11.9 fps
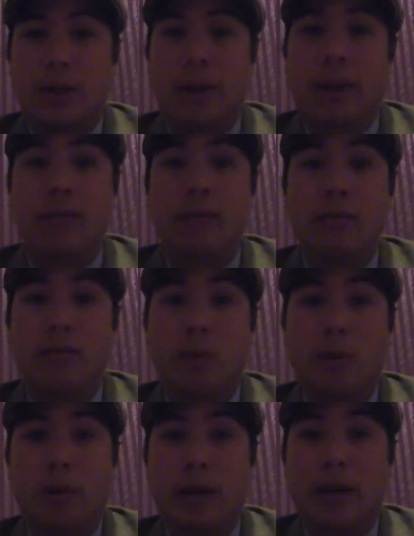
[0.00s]
when
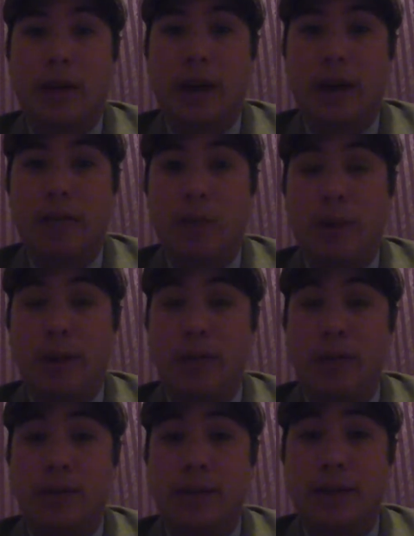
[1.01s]
Oregon kind of went
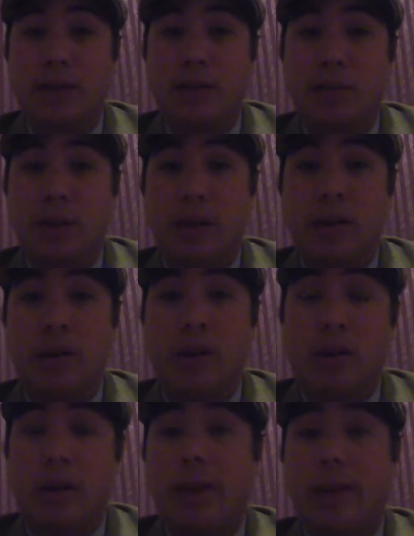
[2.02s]
into a tailspin.
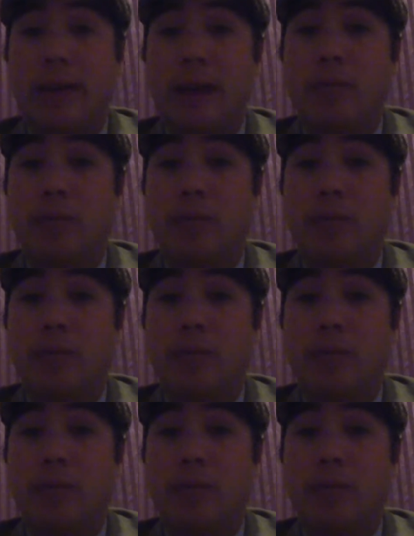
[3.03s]
Granted,